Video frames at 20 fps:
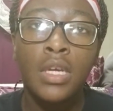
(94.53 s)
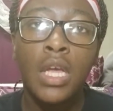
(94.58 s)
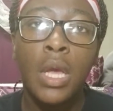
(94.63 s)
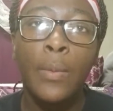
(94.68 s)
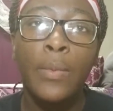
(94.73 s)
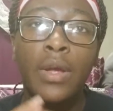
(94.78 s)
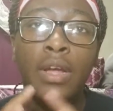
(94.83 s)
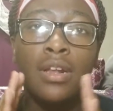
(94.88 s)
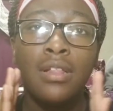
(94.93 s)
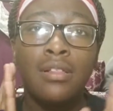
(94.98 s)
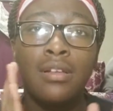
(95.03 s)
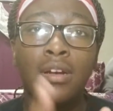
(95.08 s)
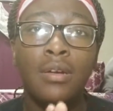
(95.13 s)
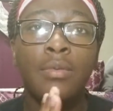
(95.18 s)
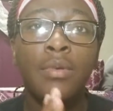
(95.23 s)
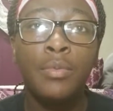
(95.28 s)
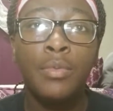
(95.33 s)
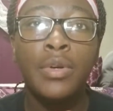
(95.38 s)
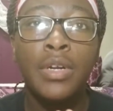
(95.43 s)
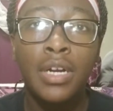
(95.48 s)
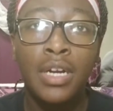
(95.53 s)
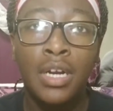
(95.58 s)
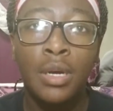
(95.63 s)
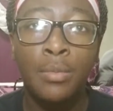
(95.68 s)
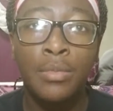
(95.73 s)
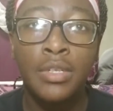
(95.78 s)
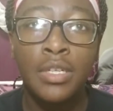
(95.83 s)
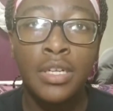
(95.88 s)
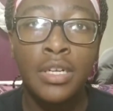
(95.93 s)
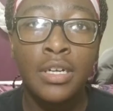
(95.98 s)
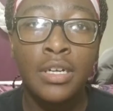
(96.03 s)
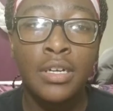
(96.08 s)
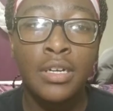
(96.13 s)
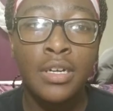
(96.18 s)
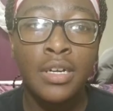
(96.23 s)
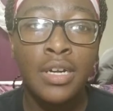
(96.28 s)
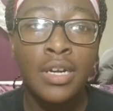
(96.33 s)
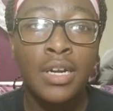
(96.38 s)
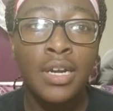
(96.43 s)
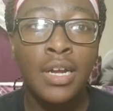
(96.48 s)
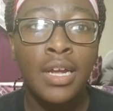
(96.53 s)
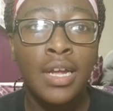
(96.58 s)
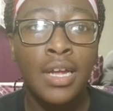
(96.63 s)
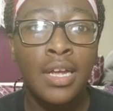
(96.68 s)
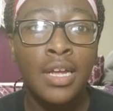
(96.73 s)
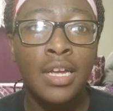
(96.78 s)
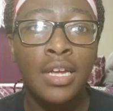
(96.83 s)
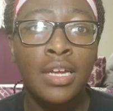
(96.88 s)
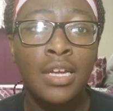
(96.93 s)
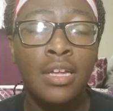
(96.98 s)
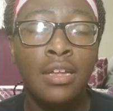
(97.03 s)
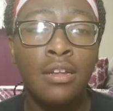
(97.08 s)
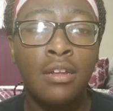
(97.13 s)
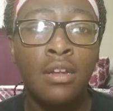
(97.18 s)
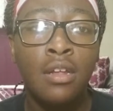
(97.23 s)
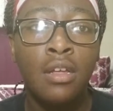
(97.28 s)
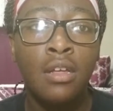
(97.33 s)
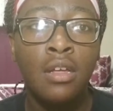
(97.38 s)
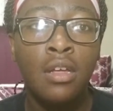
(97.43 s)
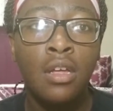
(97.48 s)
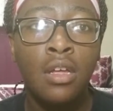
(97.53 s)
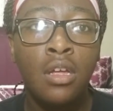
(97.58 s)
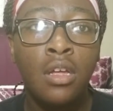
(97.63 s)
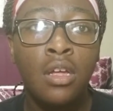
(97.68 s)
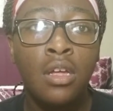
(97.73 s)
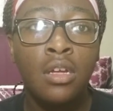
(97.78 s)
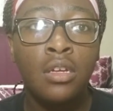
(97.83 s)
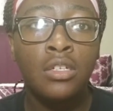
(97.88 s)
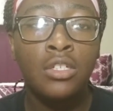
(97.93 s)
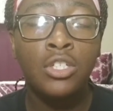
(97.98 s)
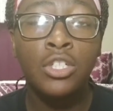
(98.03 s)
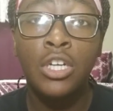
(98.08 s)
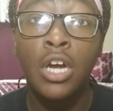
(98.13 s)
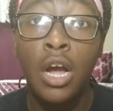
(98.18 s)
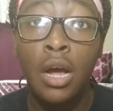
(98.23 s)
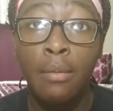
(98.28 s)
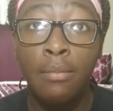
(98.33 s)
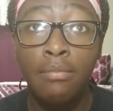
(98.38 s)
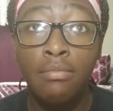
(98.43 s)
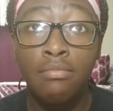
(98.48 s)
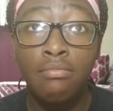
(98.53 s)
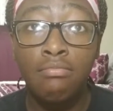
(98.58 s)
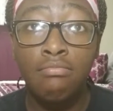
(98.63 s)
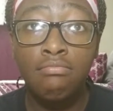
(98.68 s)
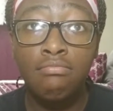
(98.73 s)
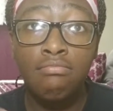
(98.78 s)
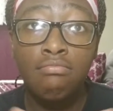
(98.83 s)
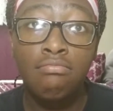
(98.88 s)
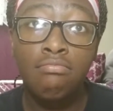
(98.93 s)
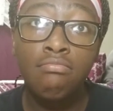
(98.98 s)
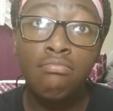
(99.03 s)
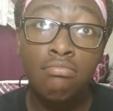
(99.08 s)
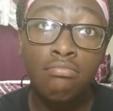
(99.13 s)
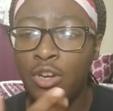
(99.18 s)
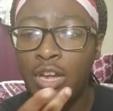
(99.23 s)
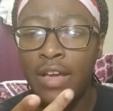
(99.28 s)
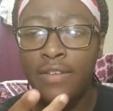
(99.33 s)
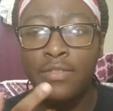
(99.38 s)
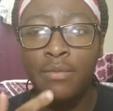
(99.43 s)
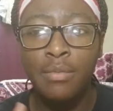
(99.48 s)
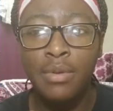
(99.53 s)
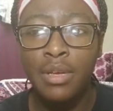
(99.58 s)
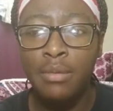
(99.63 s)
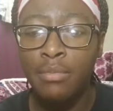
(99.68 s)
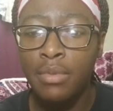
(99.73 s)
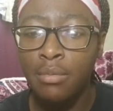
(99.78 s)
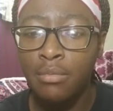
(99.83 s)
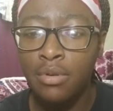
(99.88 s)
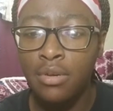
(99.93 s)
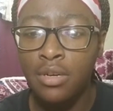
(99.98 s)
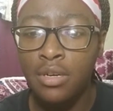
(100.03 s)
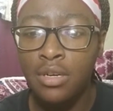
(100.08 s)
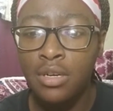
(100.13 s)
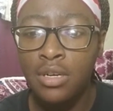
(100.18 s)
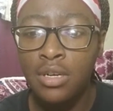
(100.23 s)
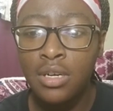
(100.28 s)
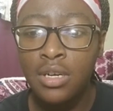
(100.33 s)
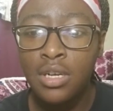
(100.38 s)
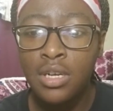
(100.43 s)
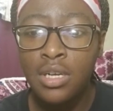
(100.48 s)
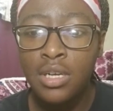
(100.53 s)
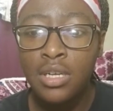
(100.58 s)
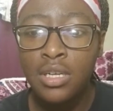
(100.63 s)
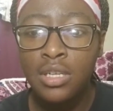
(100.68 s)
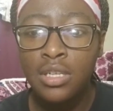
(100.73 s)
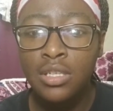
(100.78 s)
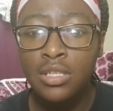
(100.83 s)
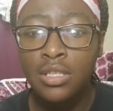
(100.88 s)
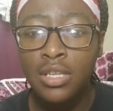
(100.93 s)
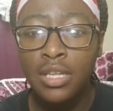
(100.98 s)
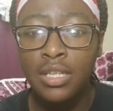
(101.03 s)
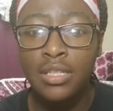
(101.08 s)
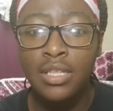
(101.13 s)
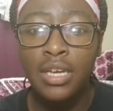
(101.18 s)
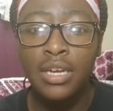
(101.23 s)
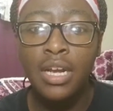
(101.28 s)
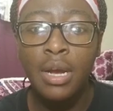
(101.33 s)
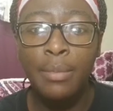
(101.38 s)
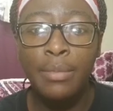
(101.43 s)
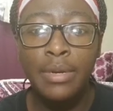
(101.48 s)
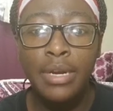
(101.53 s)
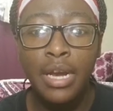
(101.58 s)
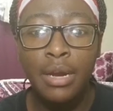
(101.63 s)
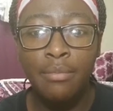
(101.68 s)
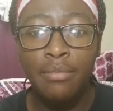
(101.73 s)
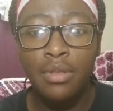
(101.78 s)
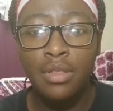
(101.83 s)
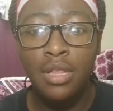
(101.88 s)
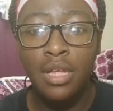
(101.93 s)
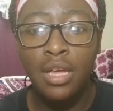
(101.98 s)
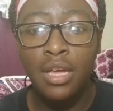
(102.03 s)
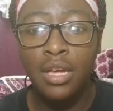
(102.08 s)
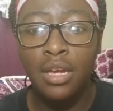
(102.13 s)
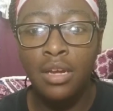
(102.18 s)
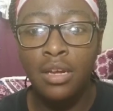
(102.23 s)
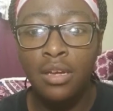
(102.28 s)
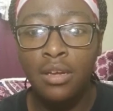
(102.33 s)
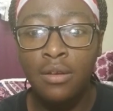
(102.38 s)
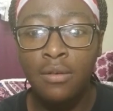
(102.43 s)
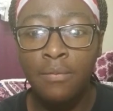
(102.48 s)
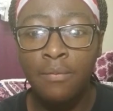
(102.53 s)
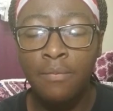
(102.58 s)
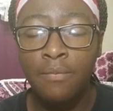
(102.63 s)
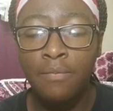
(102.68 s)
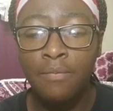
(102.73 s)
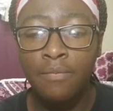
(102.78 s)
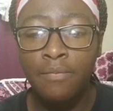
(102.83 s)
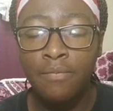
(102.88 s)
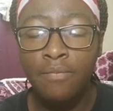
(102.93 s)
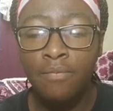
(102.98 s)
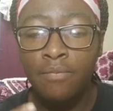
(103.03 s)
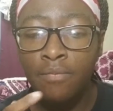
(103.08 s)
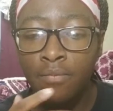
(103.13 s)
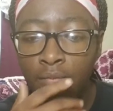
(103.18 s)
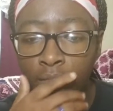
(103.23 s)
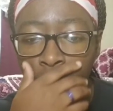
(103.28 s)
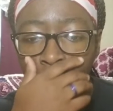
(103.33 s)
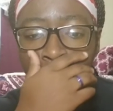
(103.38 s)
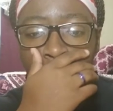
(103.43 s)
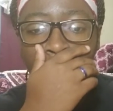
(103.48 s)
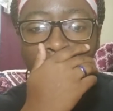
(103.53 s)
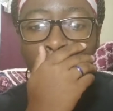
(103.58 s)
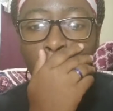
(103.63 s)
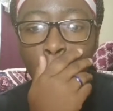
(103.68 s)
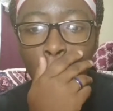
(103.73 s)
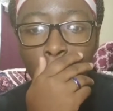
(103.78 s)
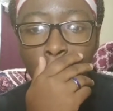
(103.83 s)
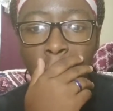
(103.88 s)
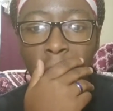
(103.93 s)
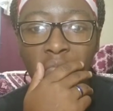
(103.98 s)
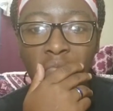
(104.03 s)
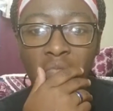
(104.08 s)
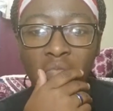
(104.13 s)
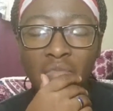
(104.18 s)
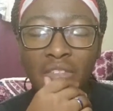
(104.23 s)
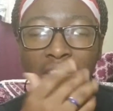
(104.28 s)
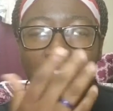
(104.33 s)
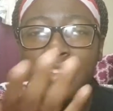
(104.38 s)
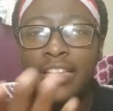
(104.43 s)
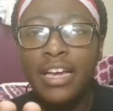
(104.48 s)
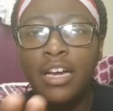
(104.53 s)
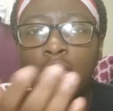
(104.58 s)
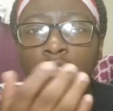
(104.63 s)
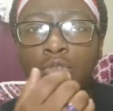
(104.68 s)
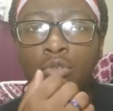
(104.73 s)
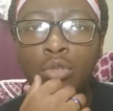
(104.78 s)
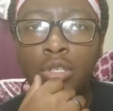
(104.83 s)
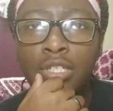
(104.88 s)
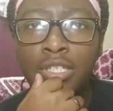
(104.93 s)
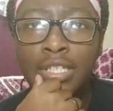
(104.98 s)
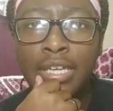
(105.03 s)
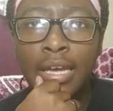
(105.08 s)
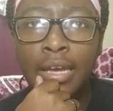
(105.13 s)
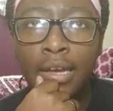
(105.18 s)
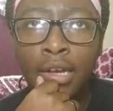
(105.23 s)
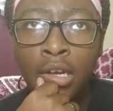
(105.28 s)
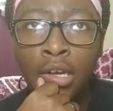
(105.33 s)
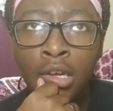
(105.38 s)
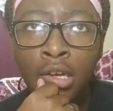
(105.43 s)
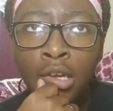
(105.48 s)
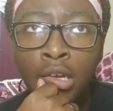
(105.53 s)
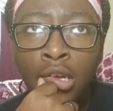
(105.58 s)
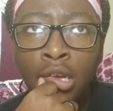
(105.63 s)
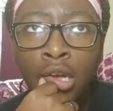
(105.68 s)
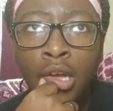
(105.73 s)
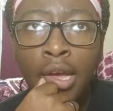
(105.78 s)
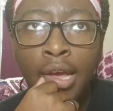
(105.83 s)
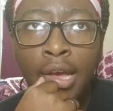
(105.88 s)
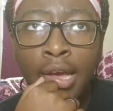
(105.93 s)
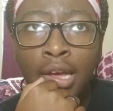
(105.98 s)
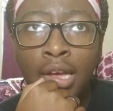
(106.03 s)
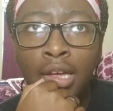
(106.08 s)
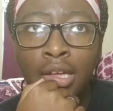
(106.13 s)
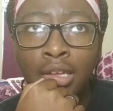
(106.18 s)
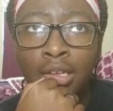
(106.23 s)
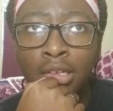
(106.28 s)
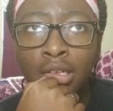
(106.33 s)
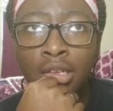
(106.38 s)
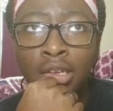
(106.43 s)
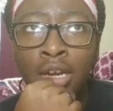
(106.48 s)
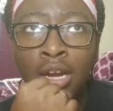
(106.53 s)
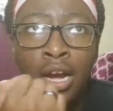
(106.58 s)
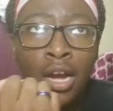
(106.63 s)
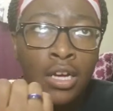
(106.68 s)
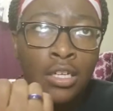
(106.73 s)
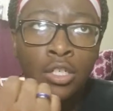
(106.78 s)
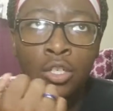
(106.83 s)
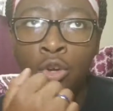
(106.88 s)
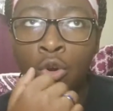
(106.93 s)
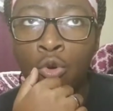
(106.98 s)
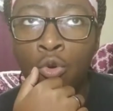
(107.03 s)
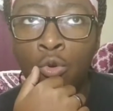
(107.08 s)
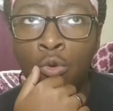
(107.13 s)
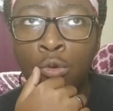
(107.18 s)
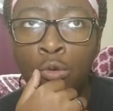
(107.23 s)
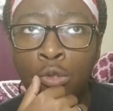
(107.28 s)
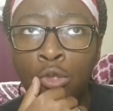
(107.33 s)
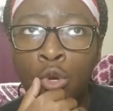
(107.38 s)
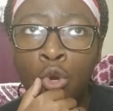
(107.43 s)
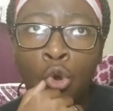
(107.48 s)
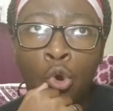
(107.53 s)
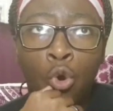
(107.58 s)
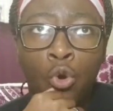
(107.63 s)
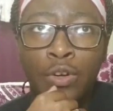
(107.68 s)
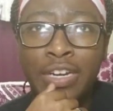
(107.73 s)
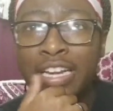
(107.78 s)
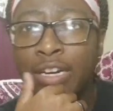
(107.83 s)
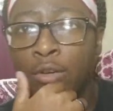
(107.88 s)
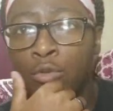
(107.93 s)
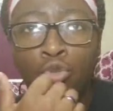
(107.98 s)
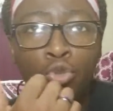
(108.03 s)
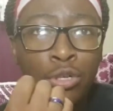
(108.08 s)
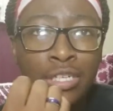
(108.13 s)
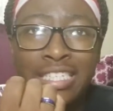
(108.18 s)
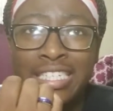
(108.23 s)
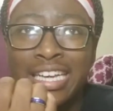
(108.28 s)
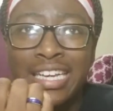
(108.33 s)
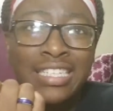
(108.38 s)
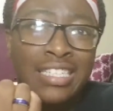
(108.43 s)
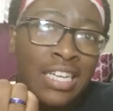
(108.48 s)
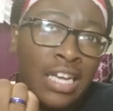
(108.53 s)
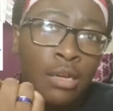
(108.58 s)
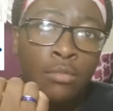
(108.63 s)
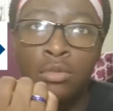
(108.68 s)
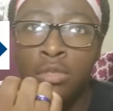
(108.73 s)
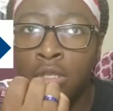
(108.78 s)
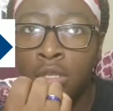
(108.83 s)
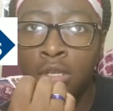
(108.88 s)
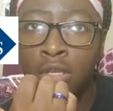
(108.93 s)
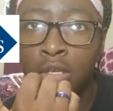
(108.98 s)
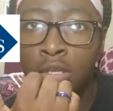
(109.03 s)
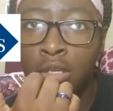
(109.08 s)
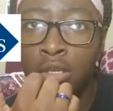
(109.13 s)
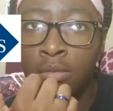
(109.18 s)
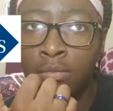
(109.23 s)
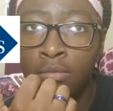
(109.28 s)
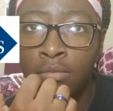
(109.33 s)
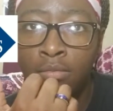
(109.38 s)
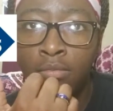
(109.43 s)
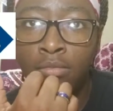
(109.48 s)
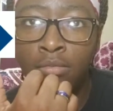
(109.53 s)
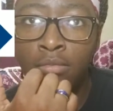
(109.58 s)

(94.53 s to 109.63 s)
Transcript: and we get a lot of people that come in there and shop you have to be a member. They they come in there and be like, hmm, they don't do this at at Costco's or they don't do this at Sam's Club.